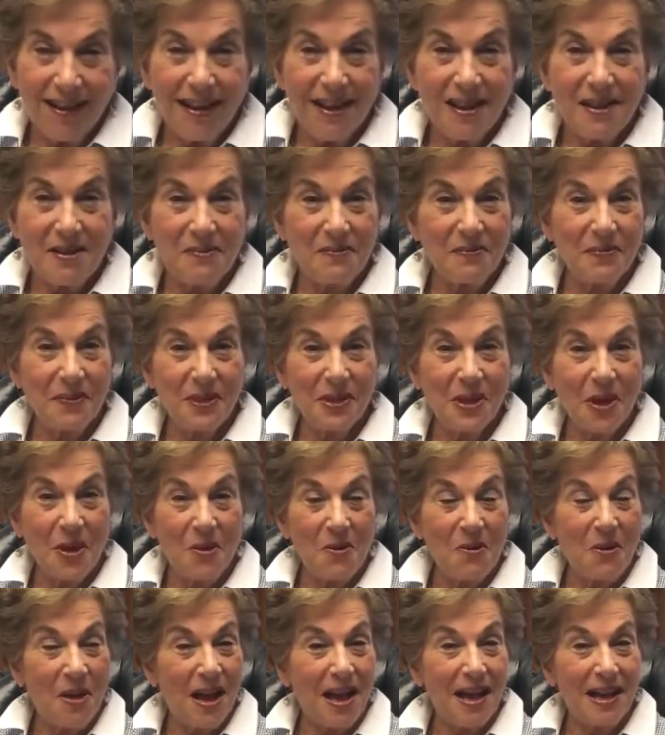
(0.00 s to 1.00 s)
Um,
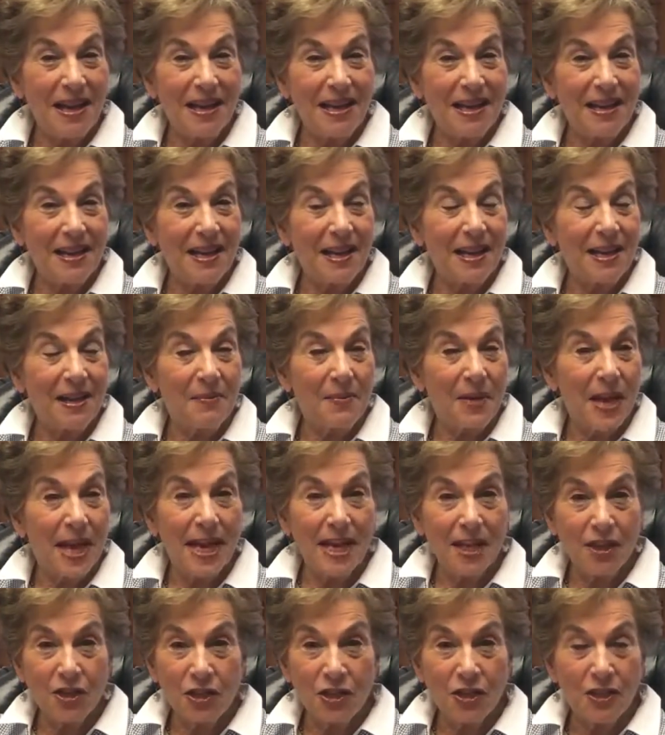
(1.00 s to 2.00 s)
so I am
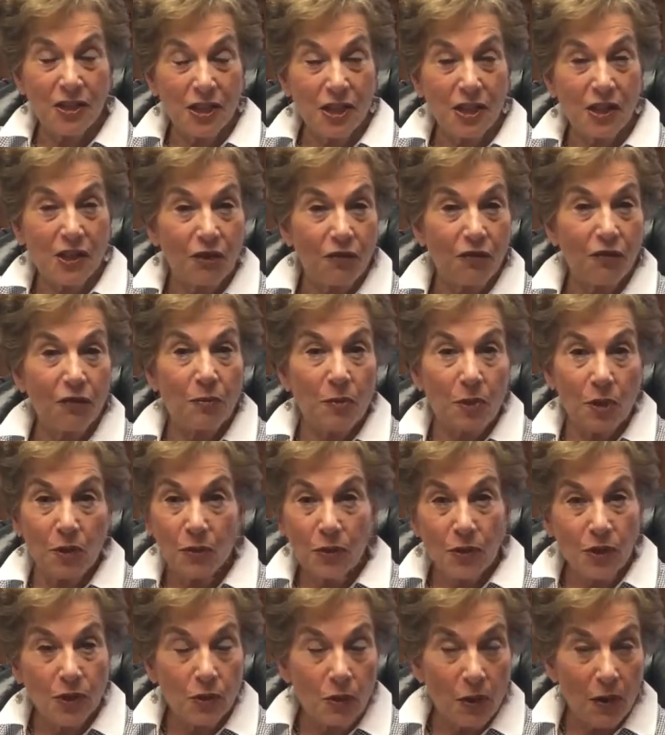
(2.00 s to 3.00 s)
anxious to hear from you.
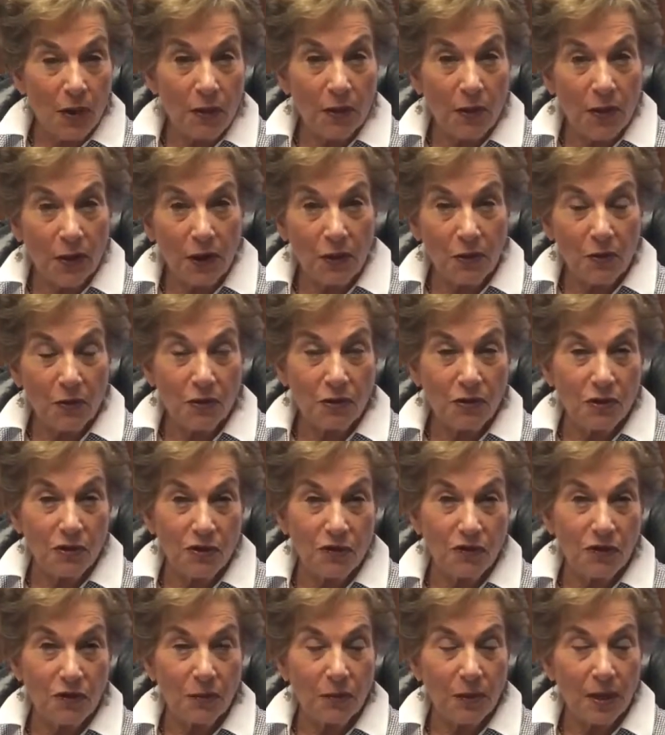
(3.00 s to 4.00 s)
Here's one thing you can
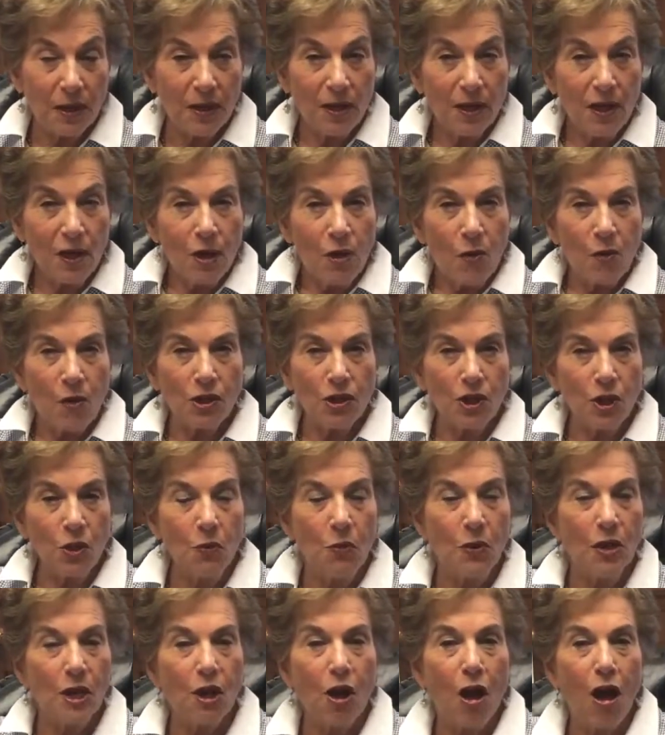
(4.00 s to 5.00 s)
do for me. What should
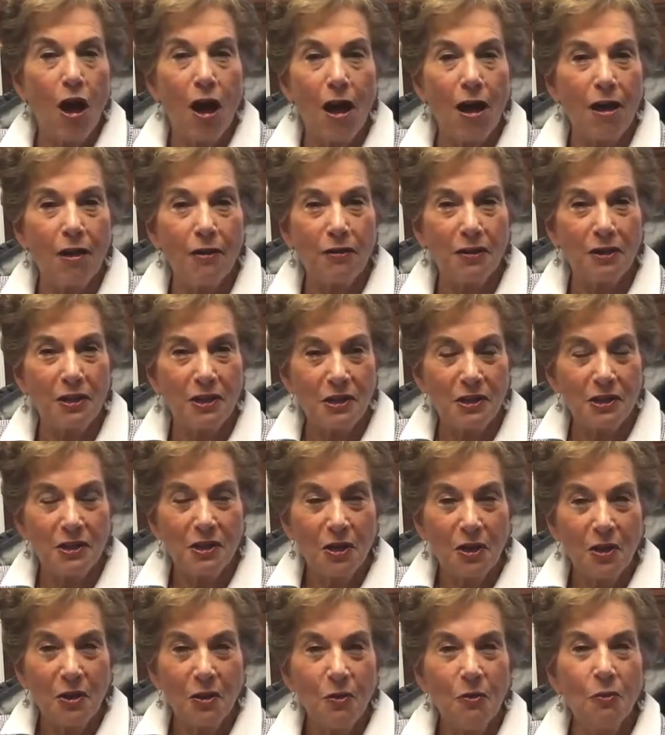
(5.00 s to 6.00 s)
we call these
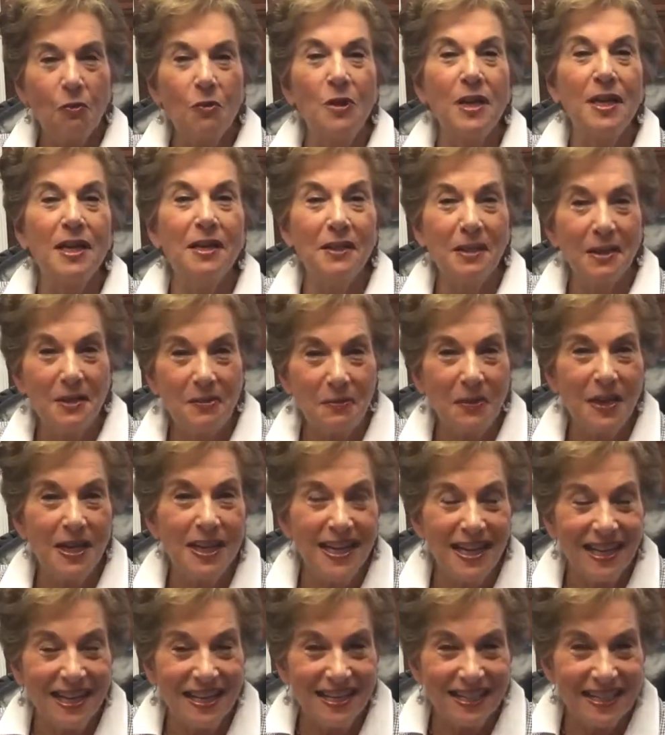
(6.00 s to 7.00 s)
weekly
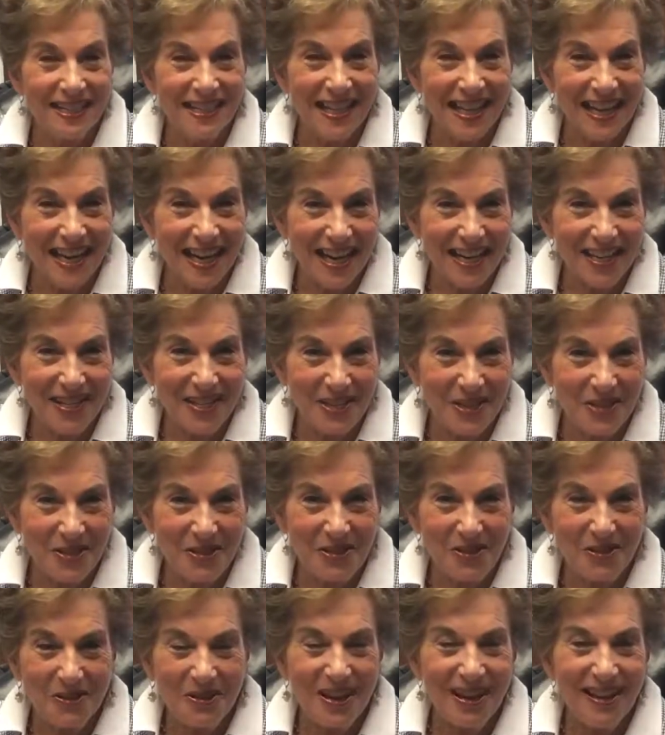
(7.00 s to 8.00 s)
meetings that I
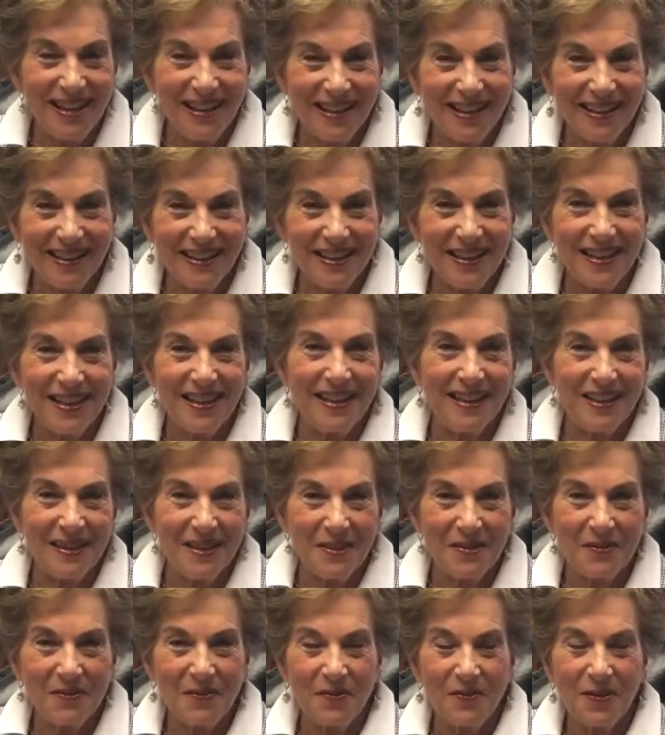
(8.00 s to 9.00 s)
do on
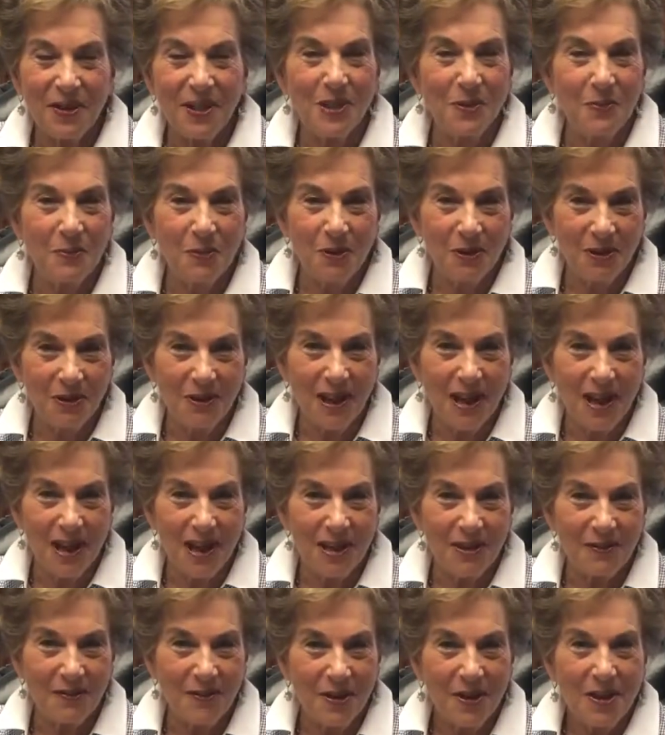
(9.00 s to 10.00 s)
um, Facebook
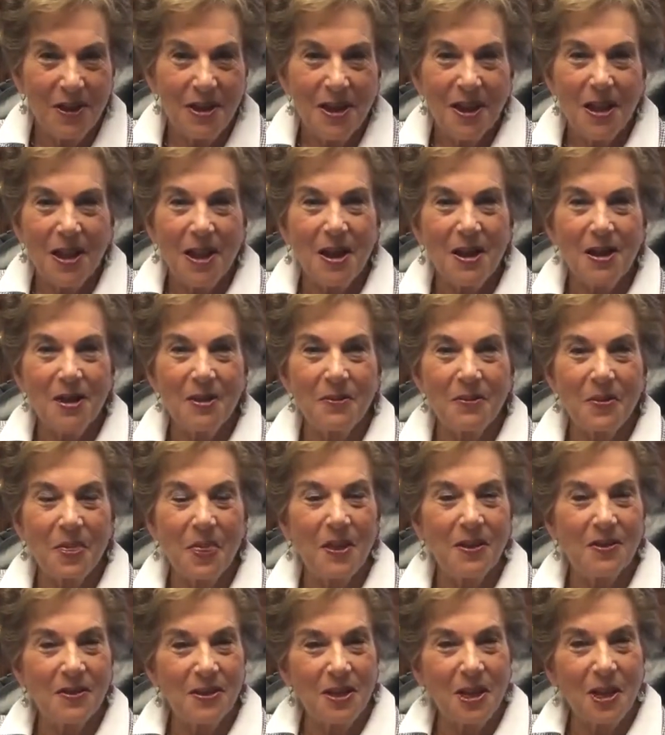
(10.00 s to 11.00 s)
Live? Um,
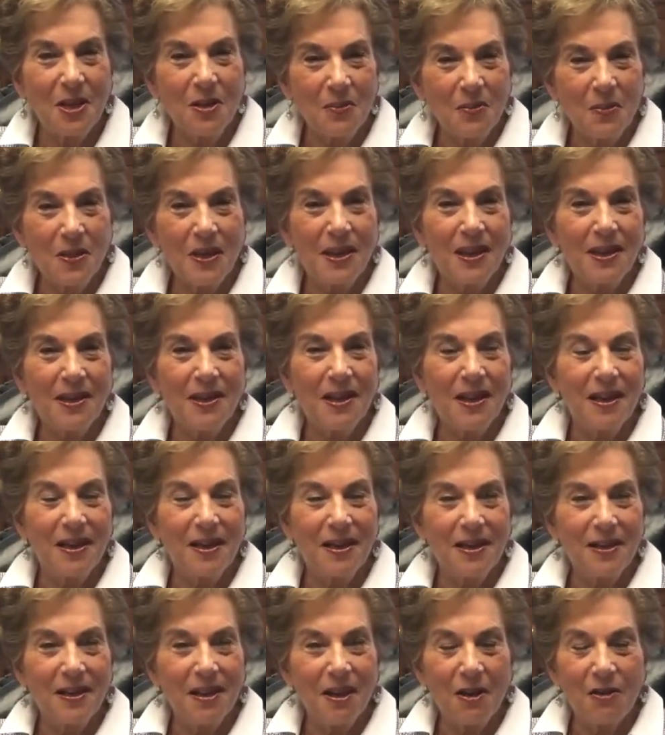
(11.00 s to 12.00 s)
tell me
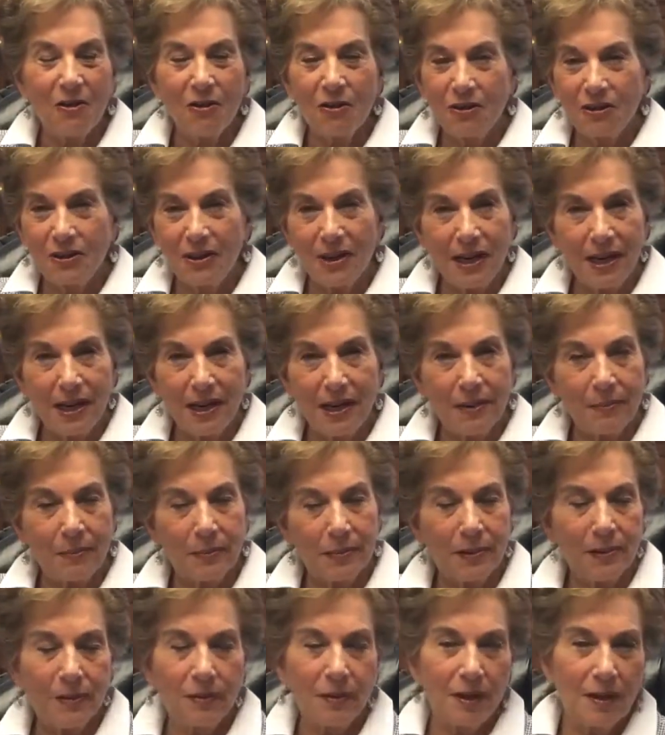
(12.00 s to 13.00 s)
uh, a good name.
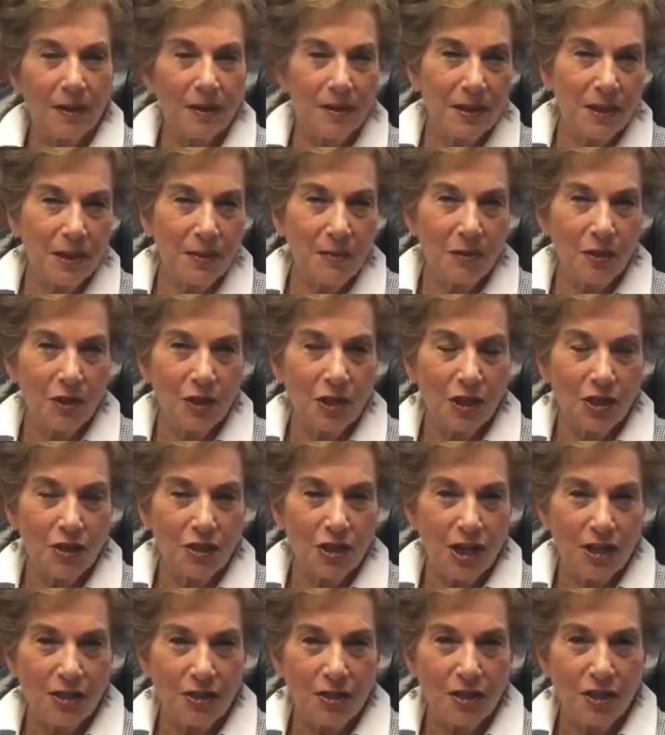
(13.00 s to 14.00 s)
Uh, someone
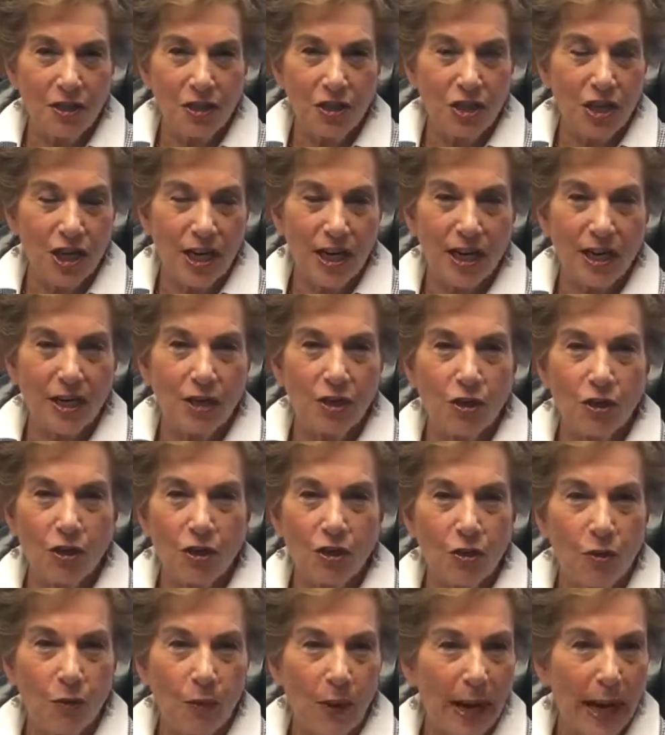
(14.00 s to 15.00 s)
suggested Jan
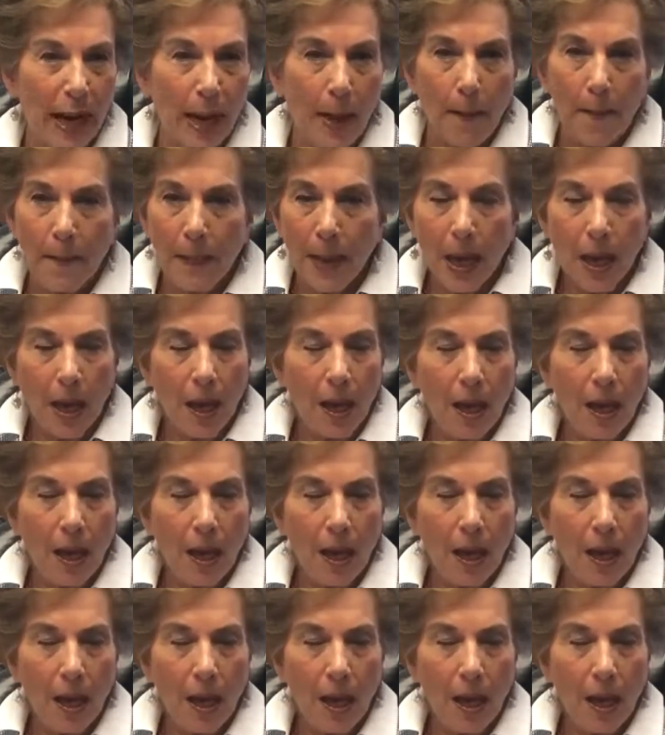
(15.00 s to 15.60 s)
Graham,